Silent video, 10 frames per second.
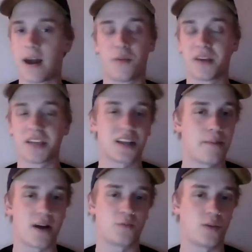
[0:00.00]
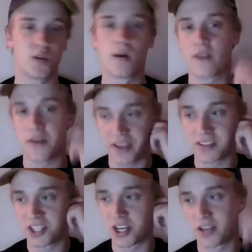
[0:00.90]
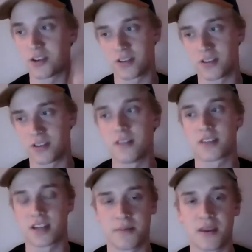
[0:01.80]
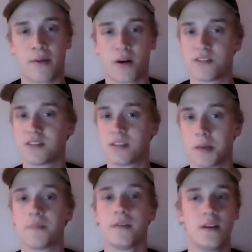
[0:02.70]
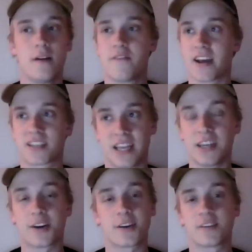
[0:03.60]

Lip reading: I don't think he's going to bust whatsoever. I think CJ Henderson is going to be a part of this team for the next 10 years.